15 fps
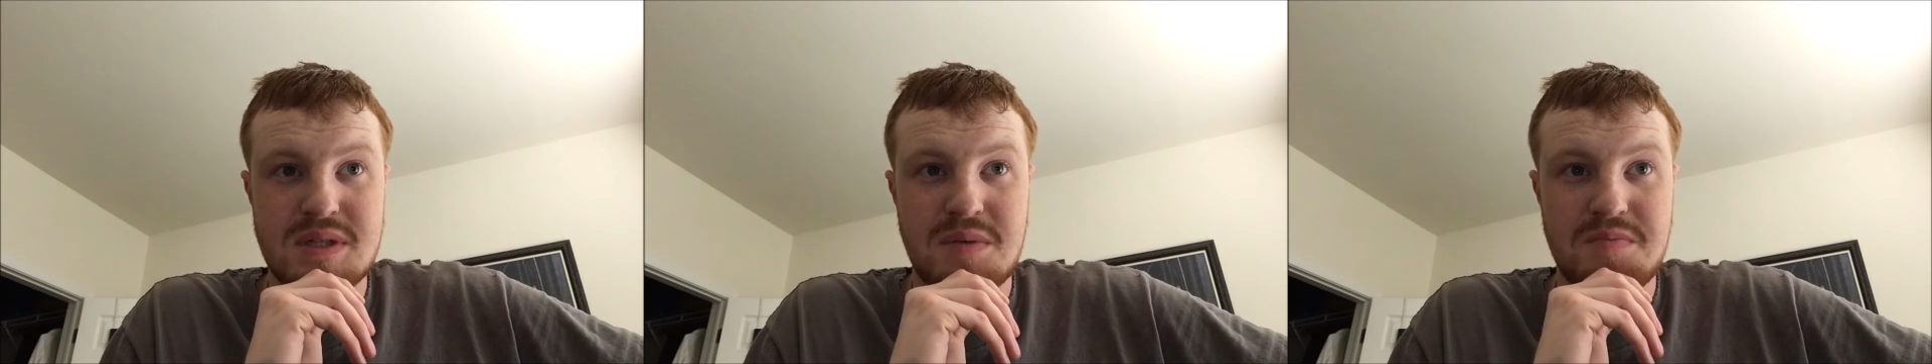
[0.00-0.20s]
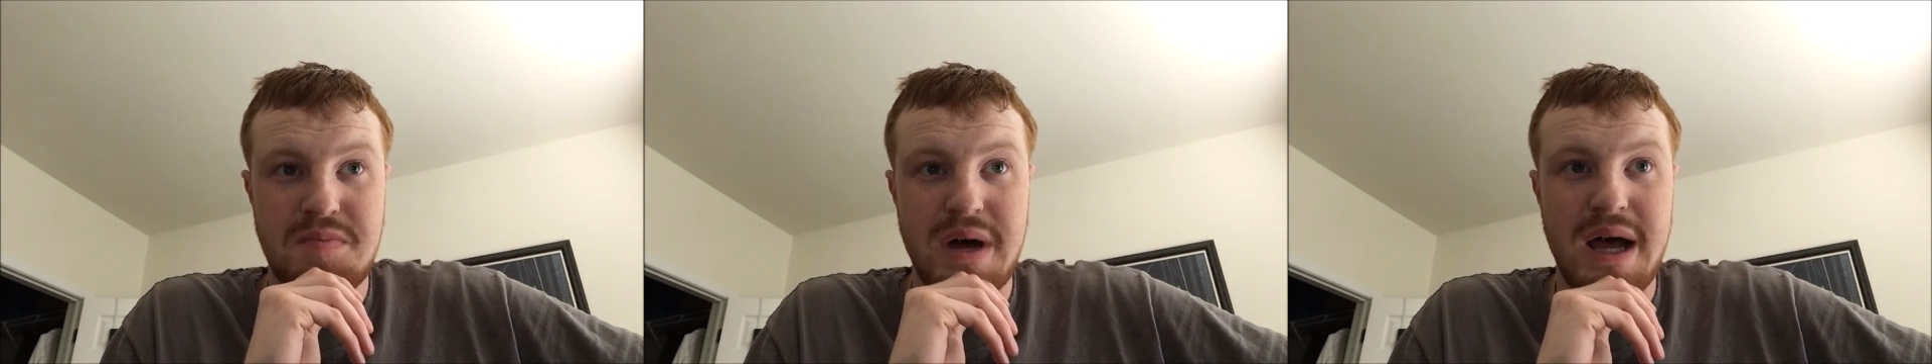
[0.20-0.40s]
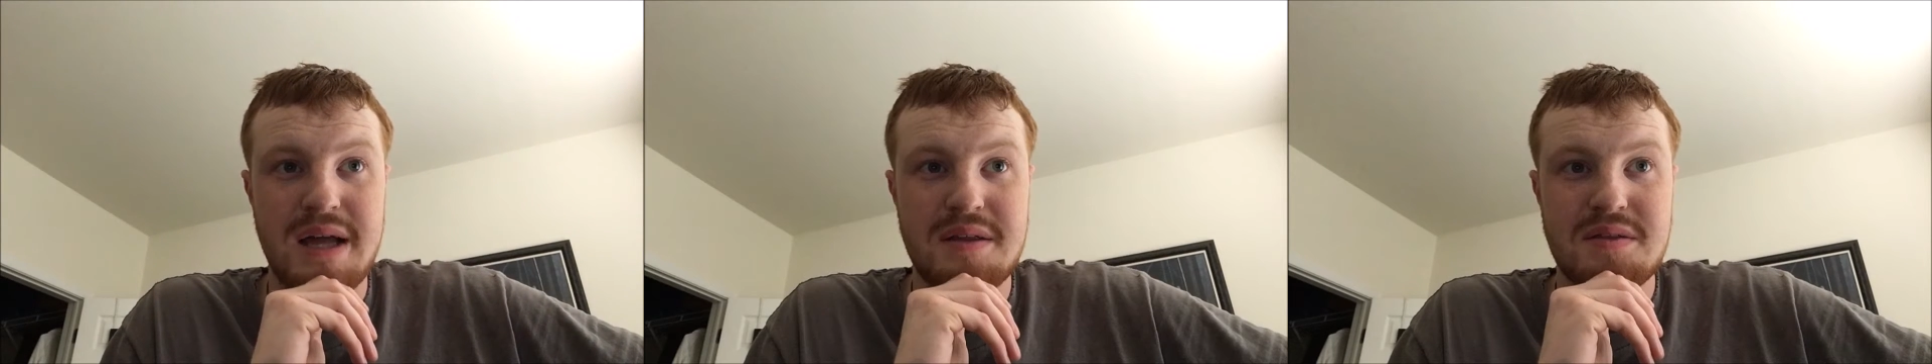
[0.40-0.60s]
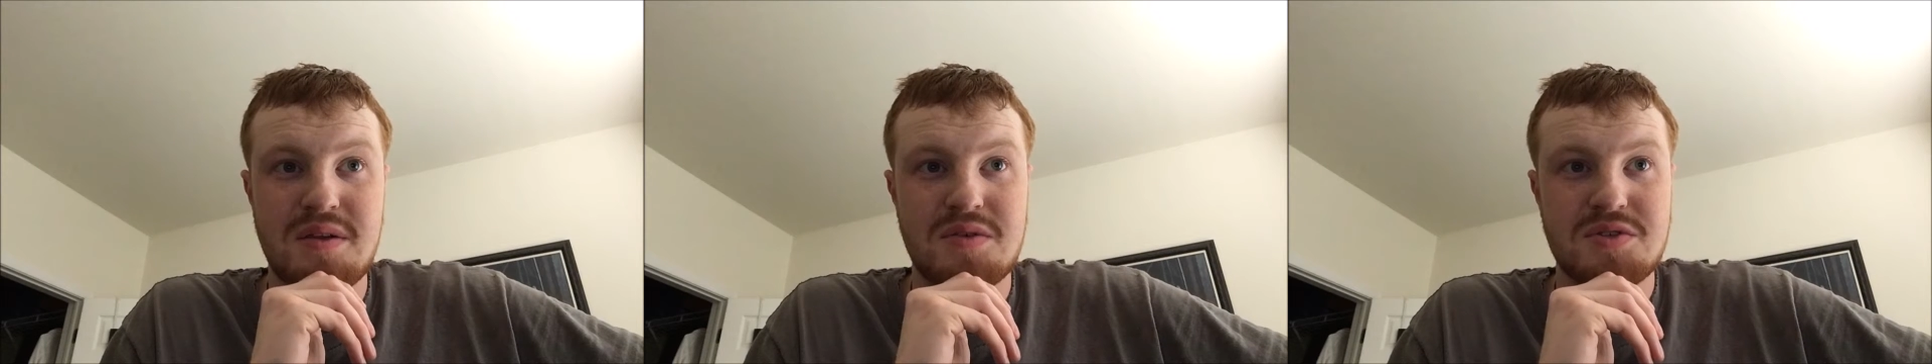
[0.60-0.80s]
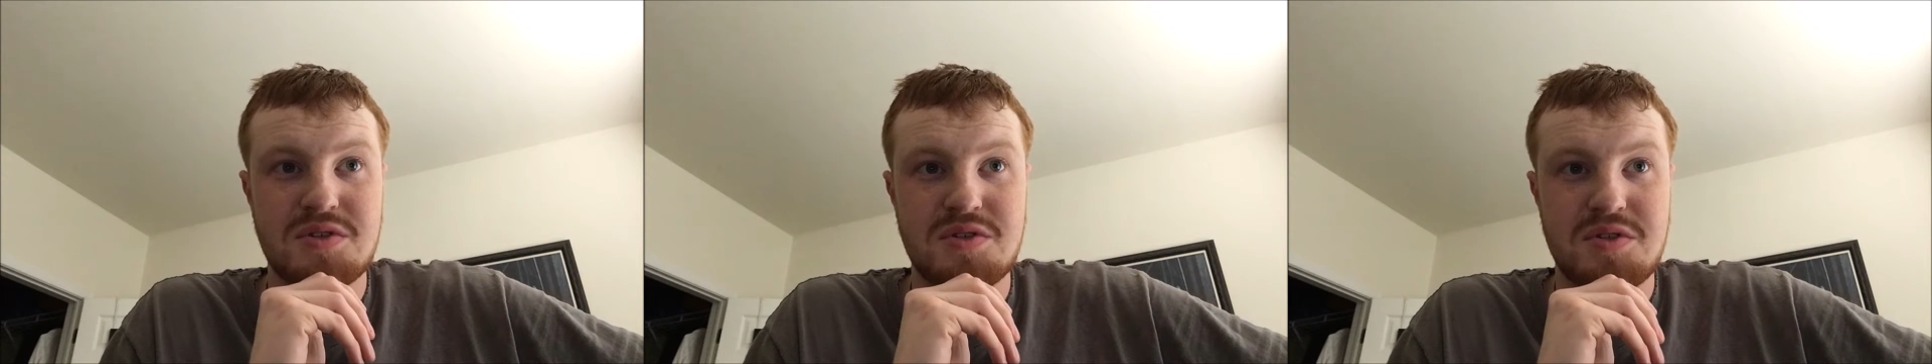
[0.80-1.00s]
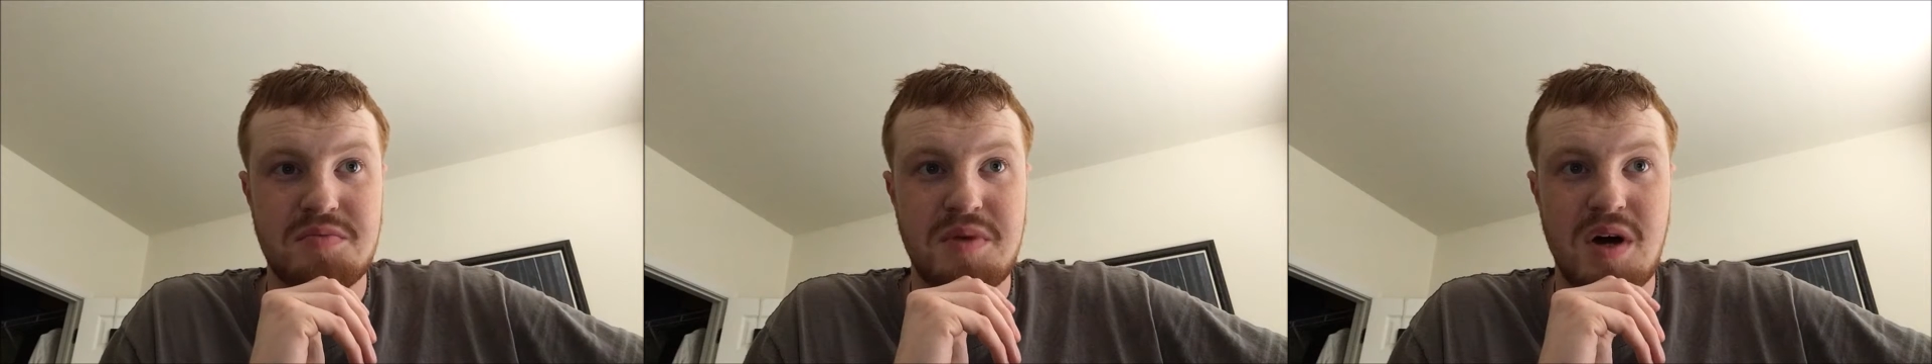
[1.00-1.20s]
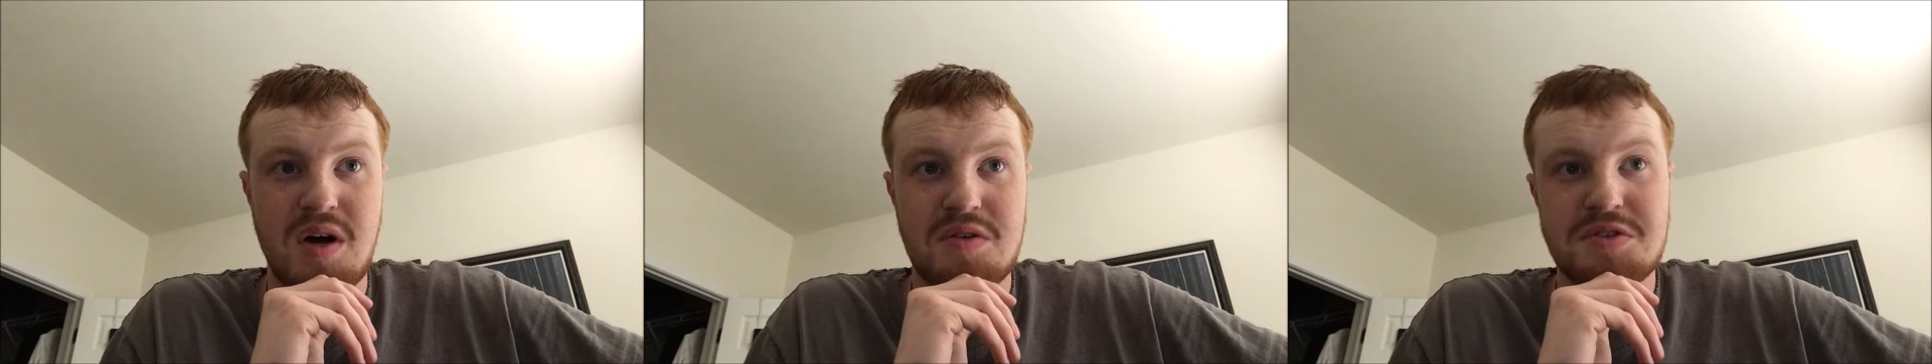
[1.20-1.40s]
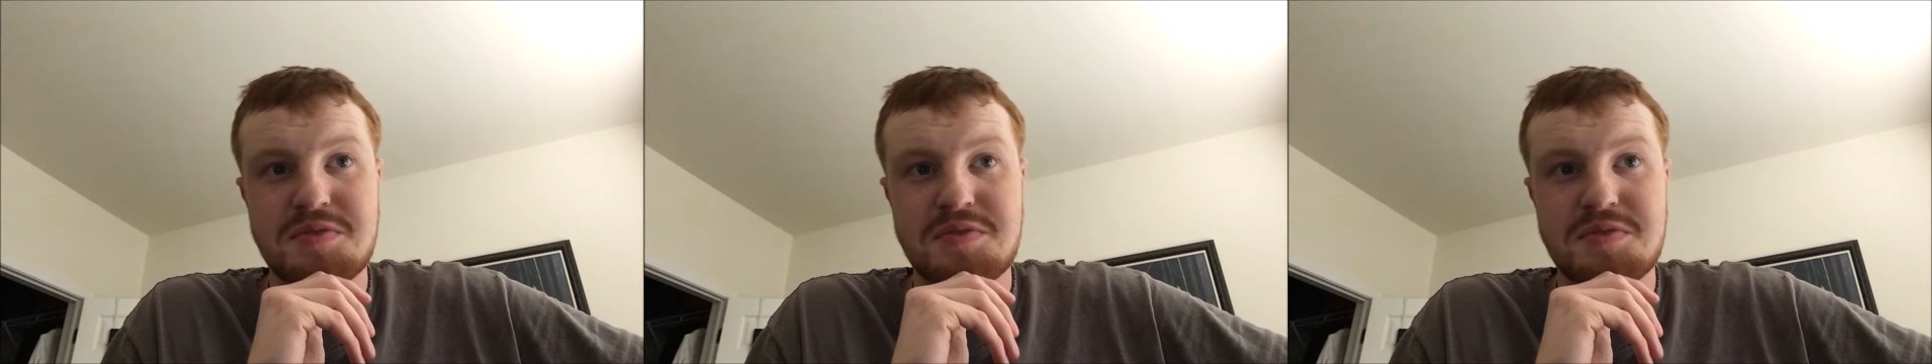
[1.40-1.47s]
But those are tomorrow.